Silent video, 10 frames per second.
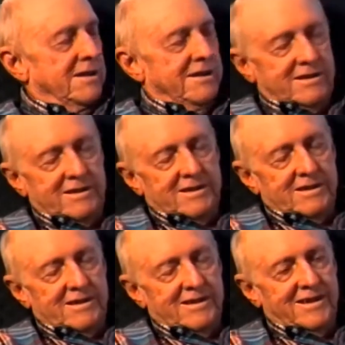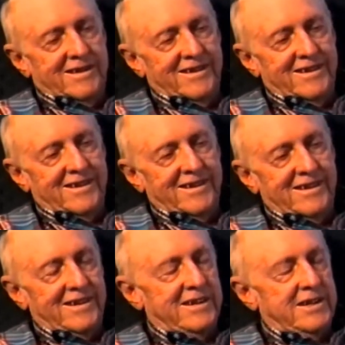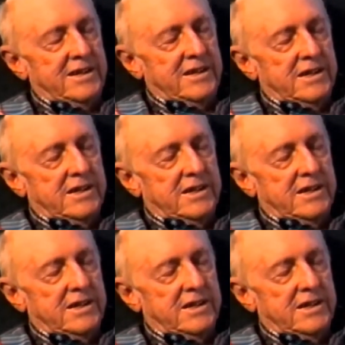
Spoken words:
Uh-huh. But,